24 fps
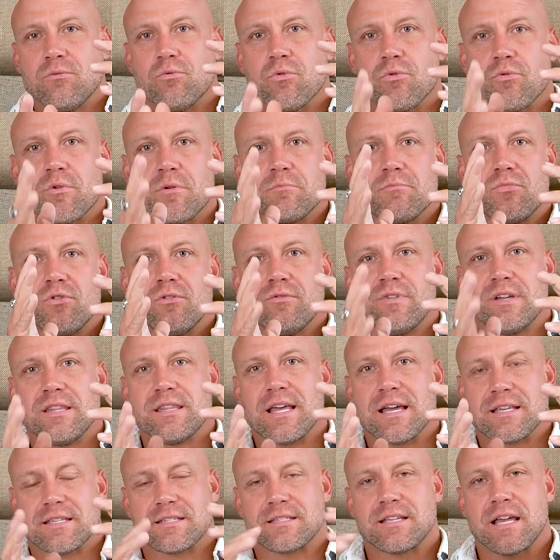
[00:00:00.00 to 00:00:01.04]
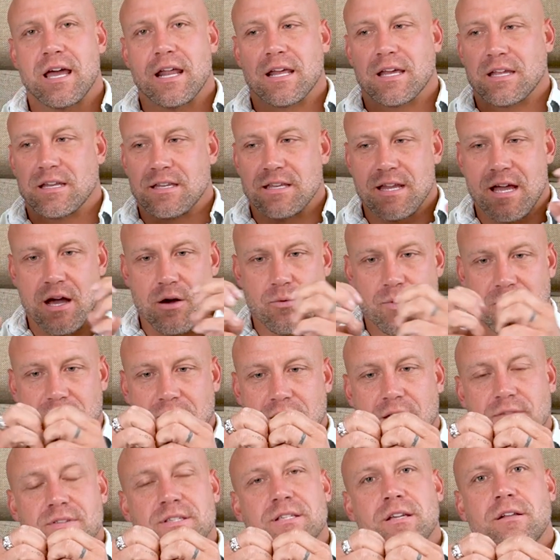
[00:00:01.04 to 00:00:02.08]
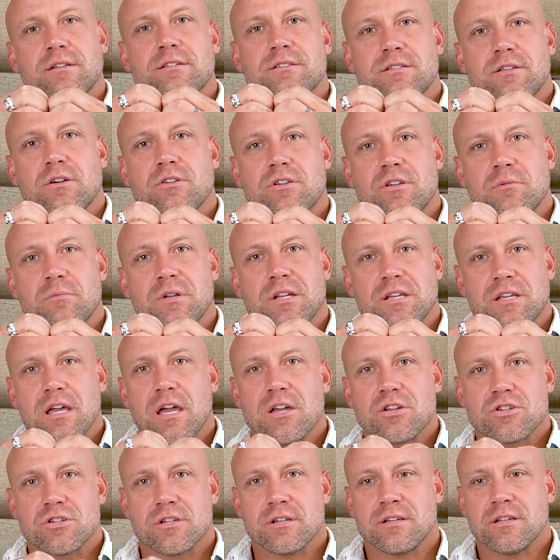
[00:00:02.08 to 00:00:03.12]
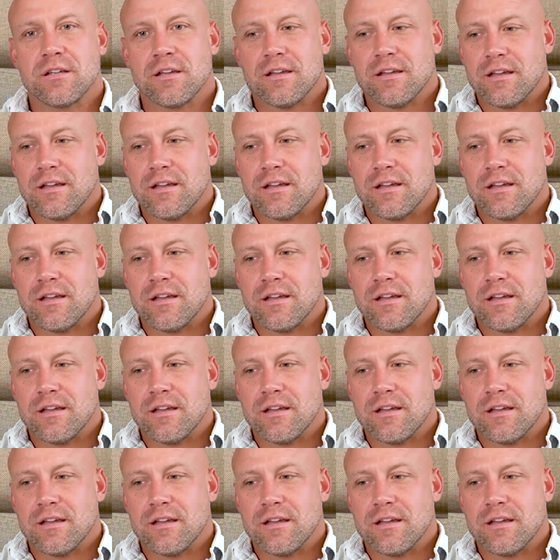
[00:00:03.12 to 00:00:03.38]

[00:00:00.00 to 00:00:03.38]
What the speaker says: We're removing that static. Now we can have cell-to-cell communication.